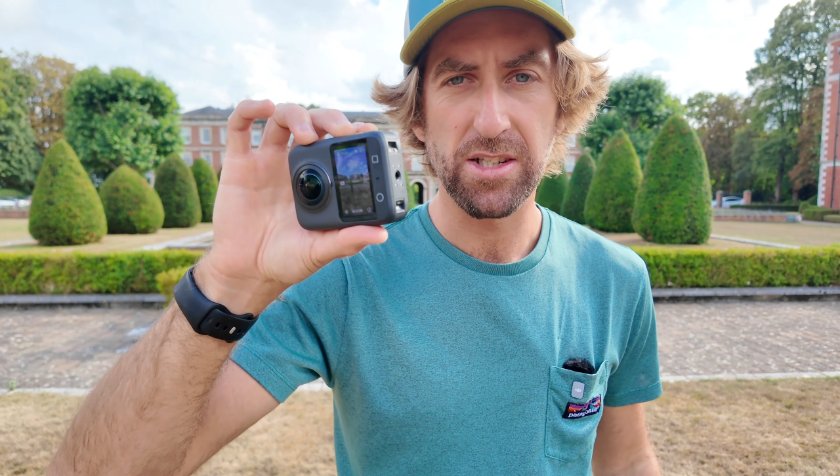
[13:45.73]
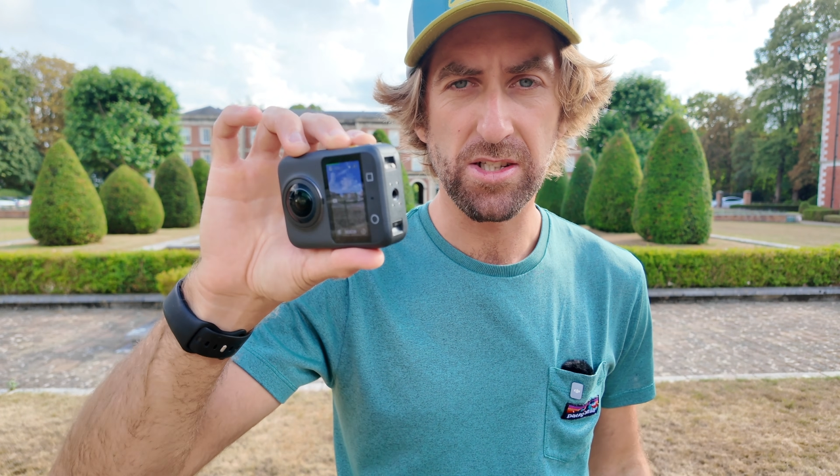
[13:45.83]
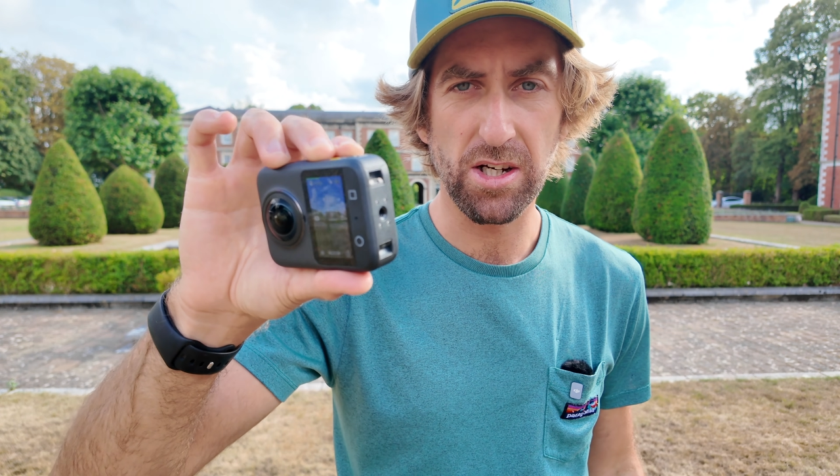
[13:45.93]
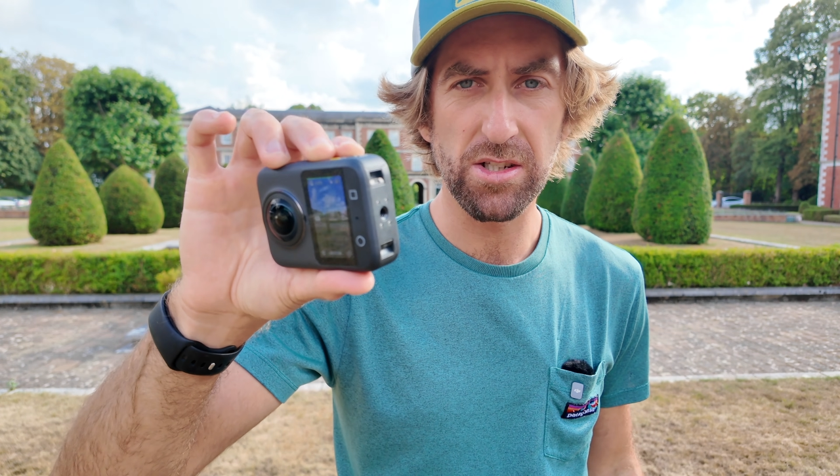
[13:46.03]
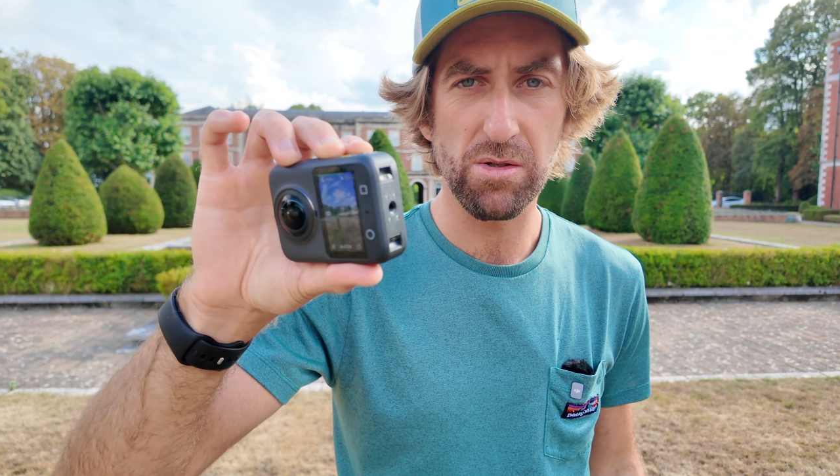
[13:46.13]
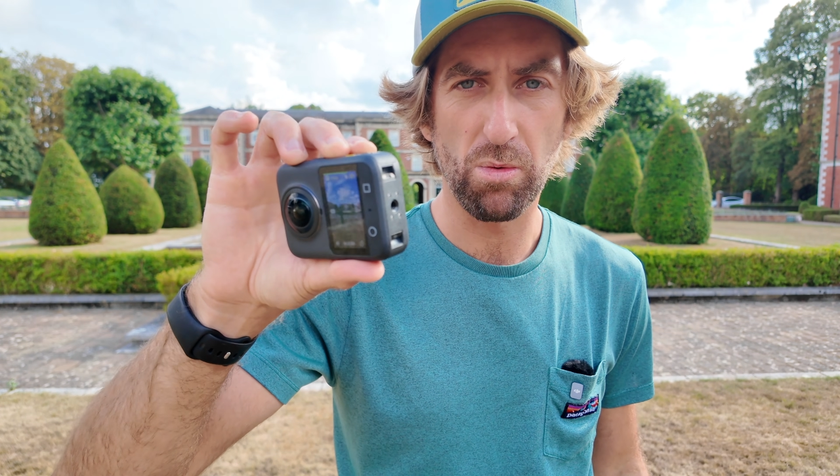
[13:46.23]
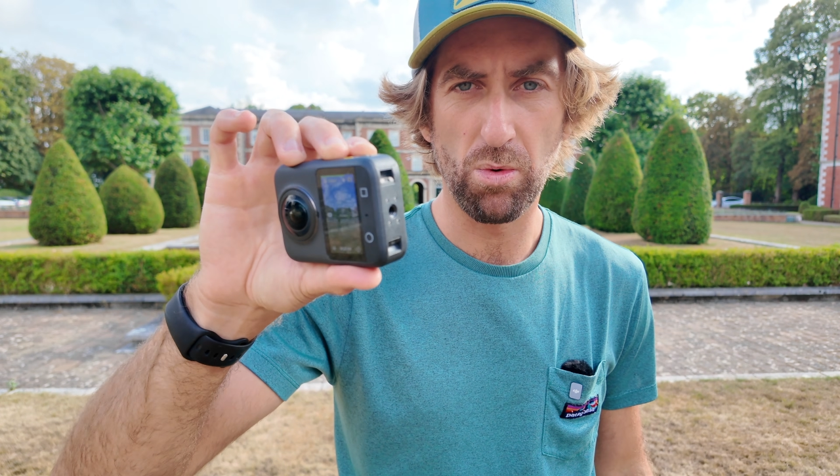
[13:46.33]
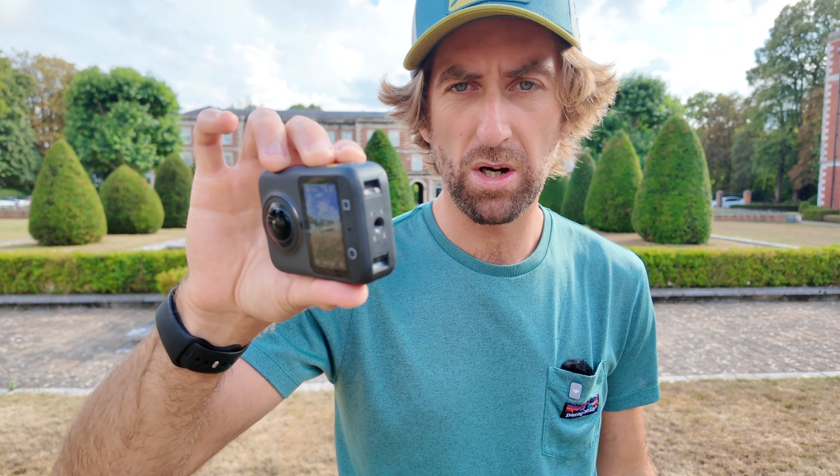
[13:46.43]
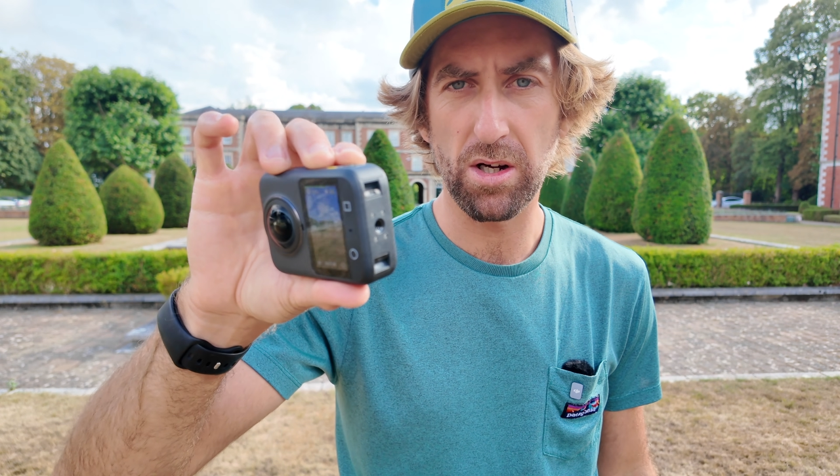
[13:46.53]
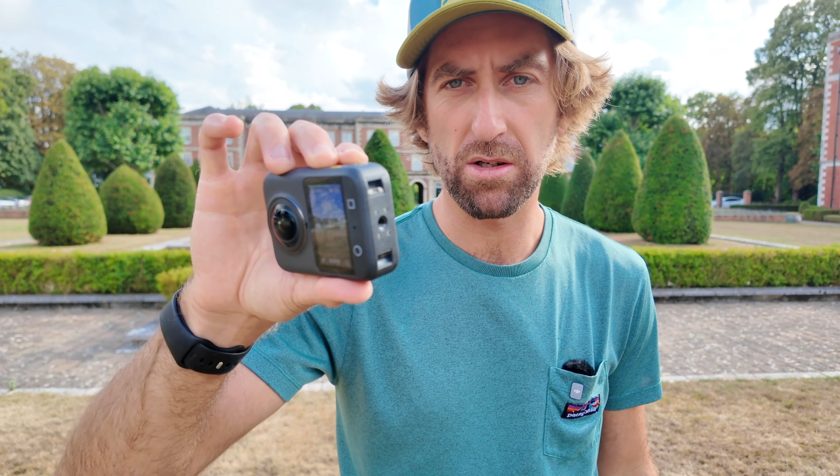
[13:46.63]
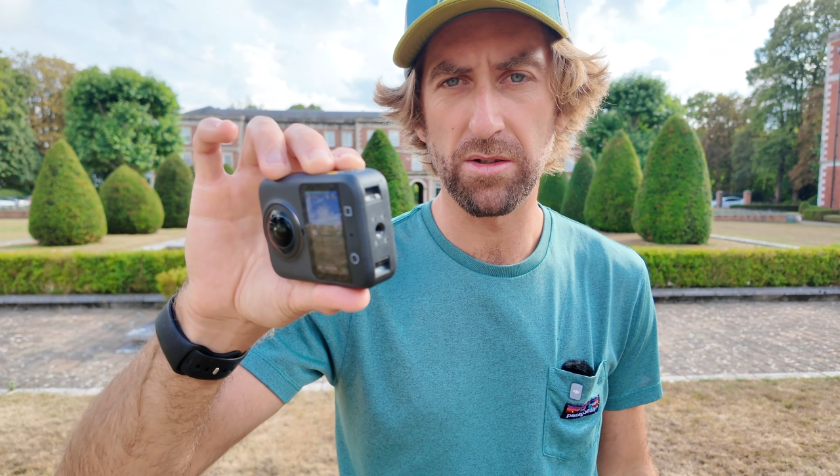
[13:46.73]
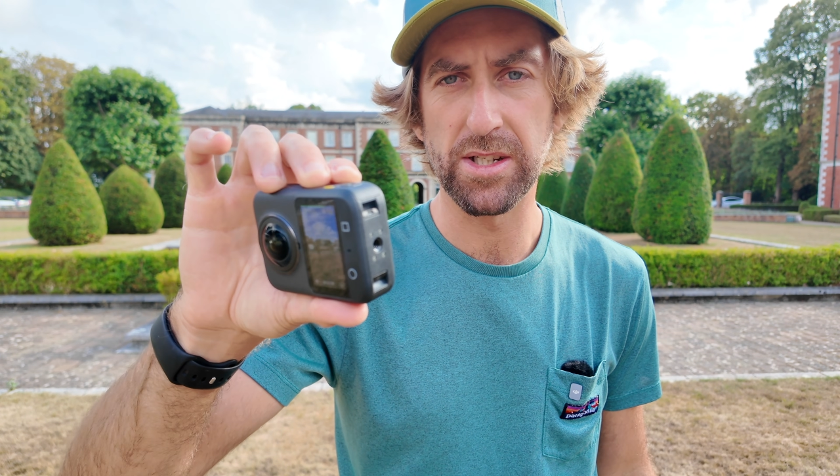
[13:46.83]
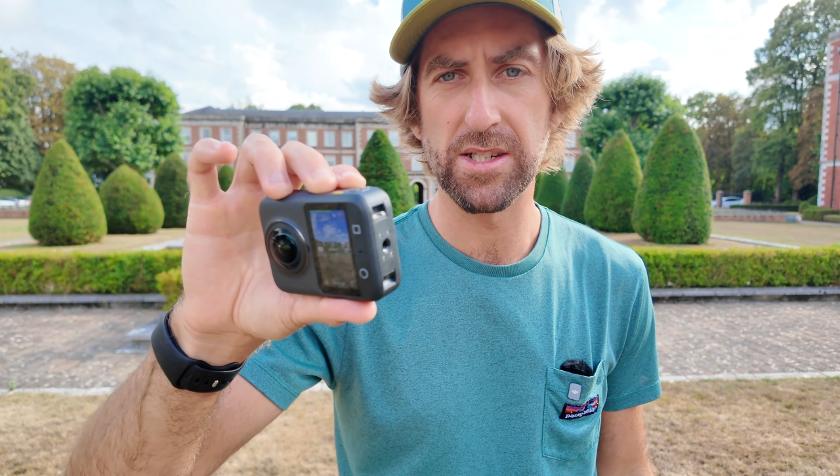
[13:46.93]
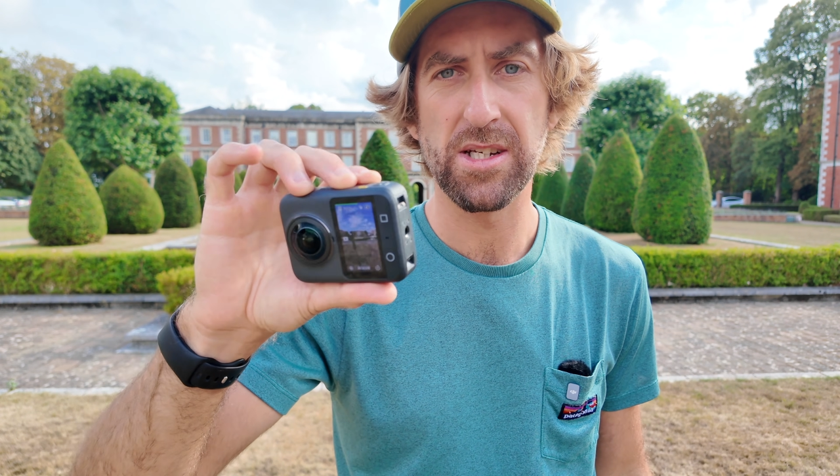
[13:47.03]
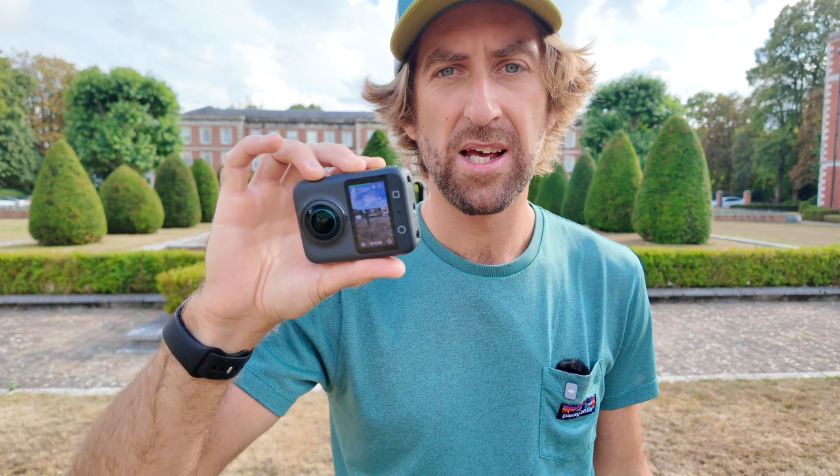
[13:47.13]
does work on
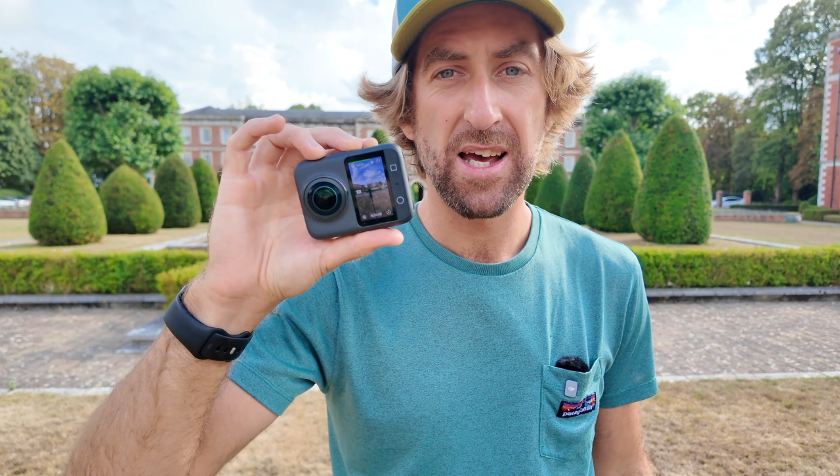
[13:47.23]
this,